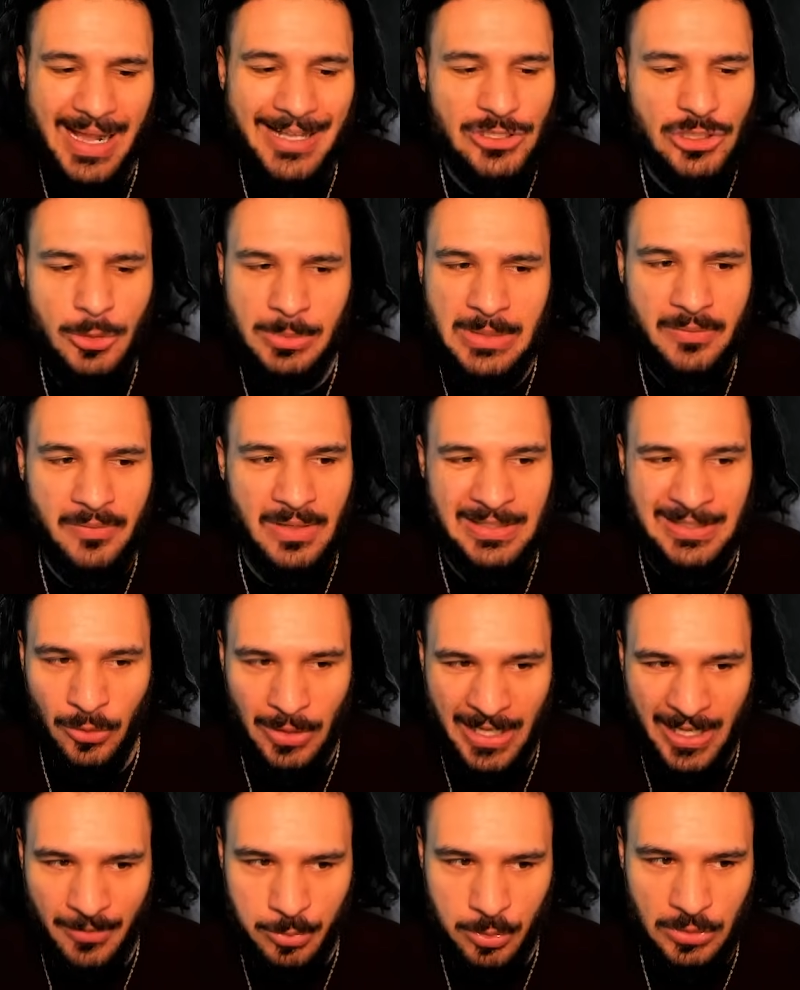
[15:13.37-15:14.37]
I also believe I
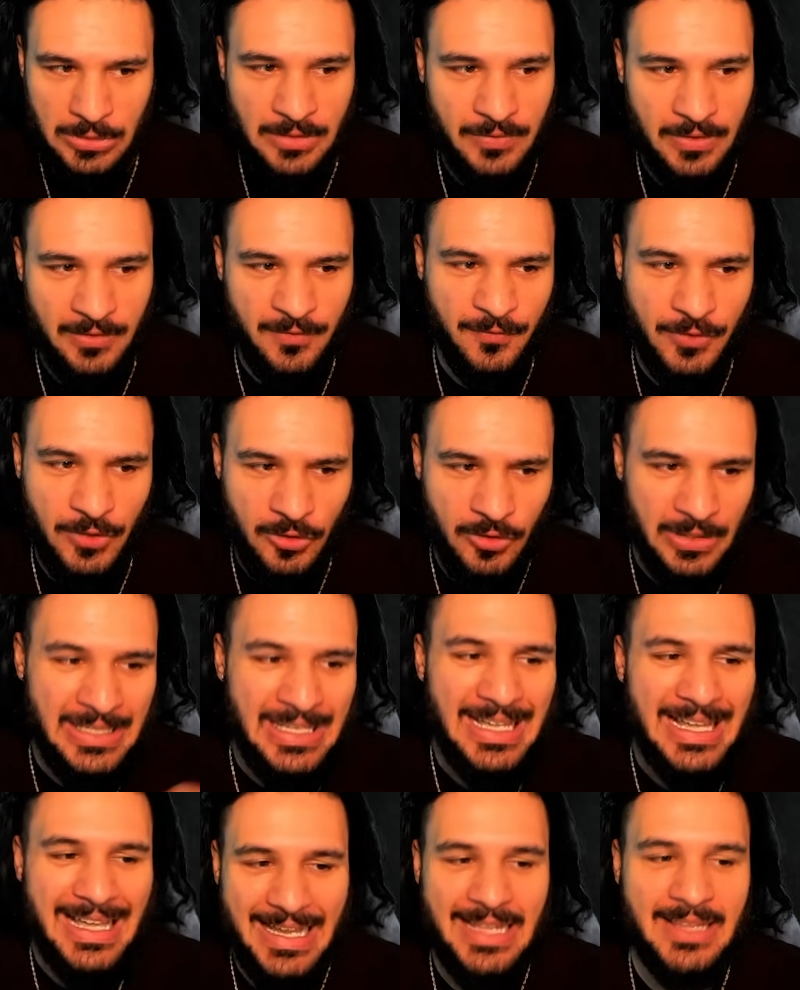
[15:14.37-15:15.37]
don't have Prolific
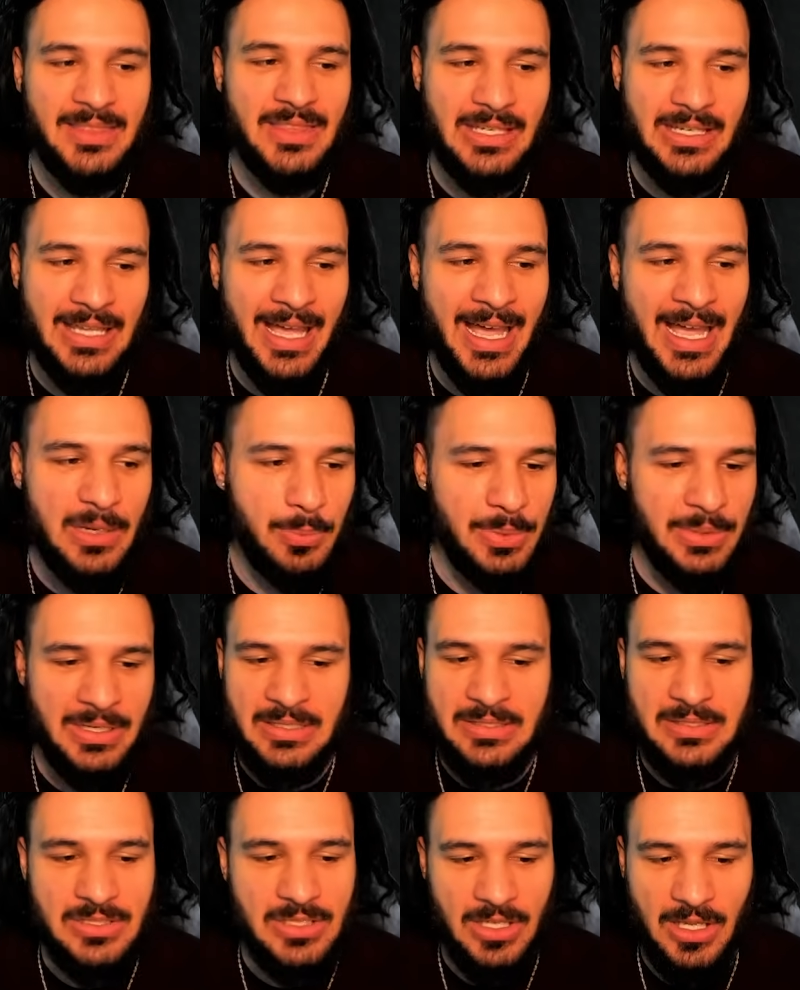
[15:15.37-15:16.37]
Fury in the guide
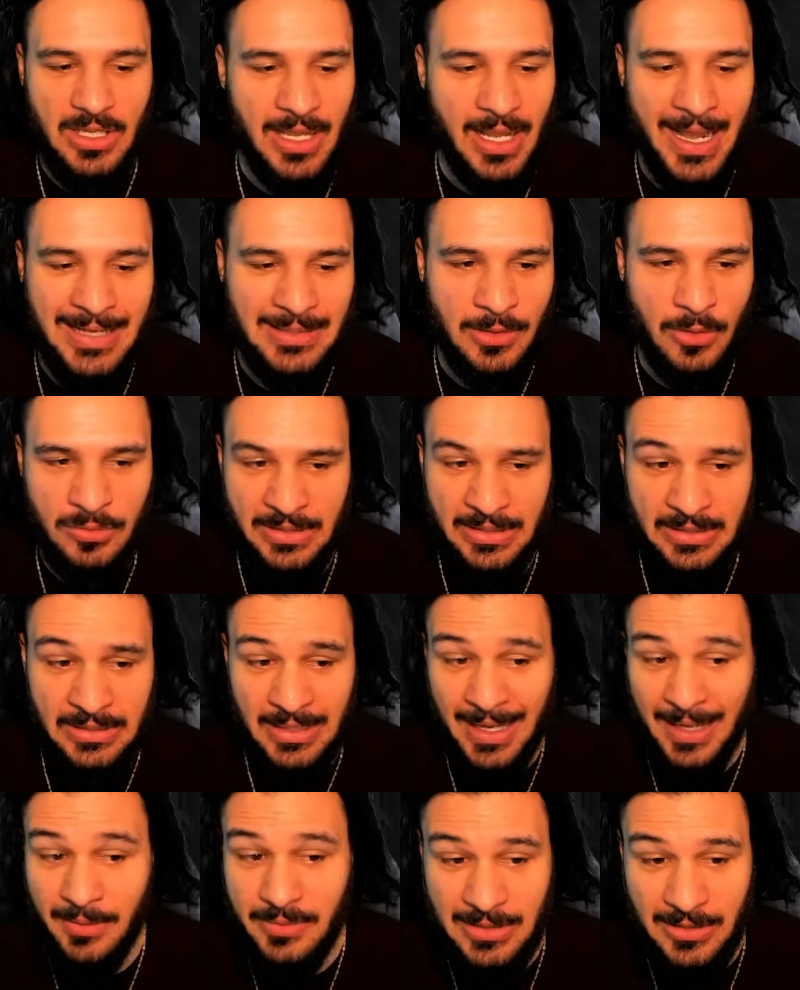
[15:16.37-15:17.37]
because I don't need
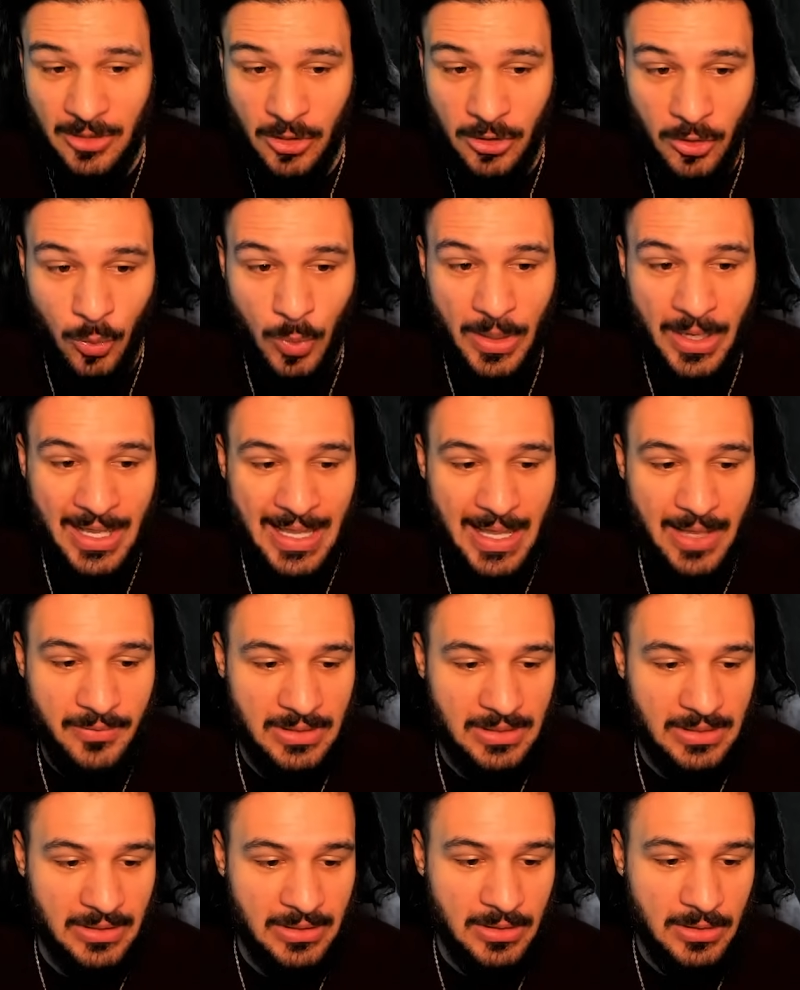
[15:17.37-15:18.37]
it. I really don't know why I have
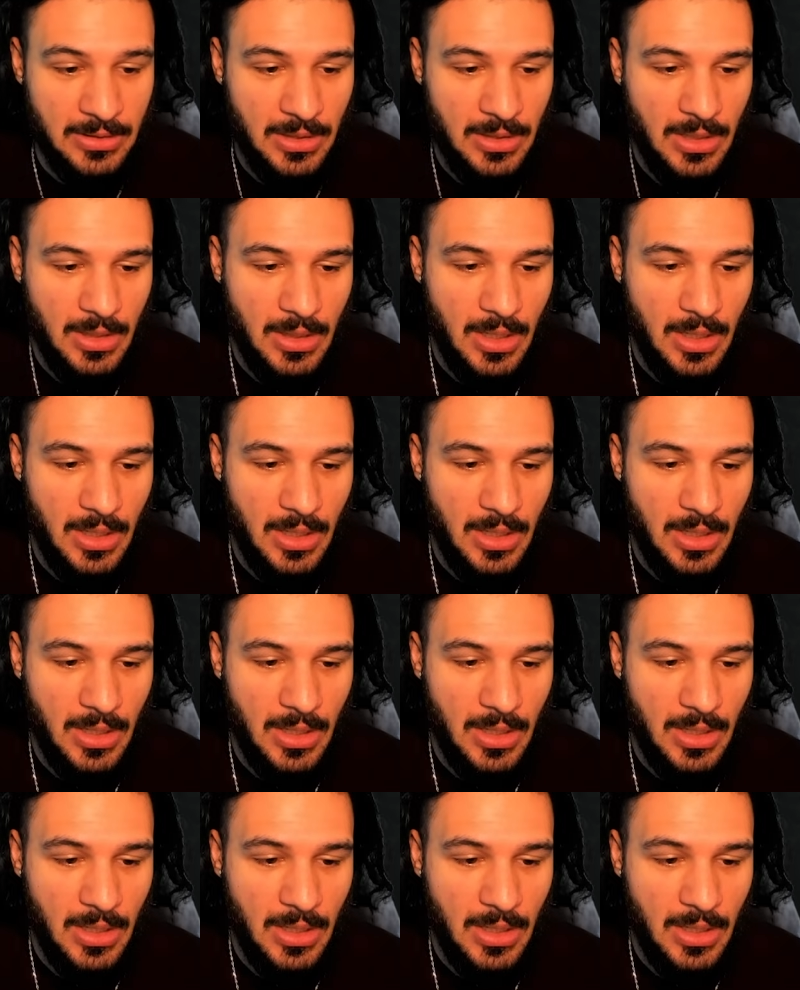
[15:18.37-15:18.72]
it here.